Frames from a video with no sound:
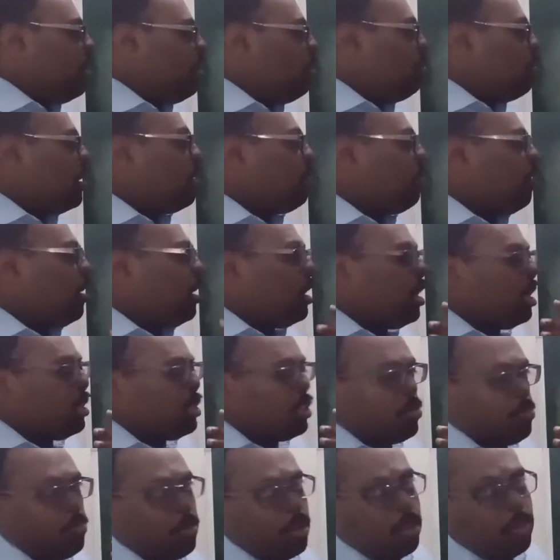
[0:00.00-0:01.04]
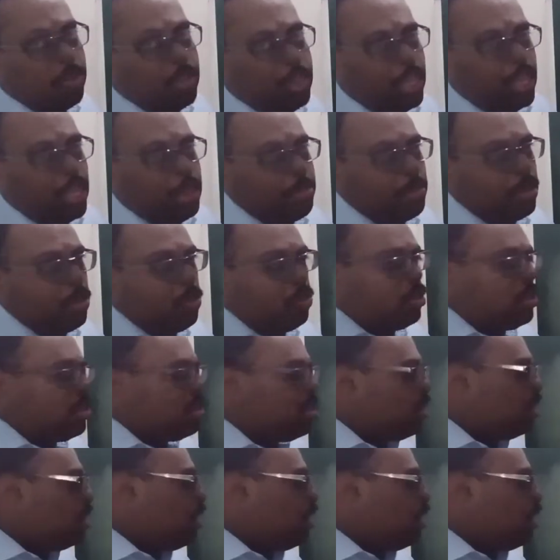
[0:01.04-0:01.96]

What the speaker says: But when somehow it came out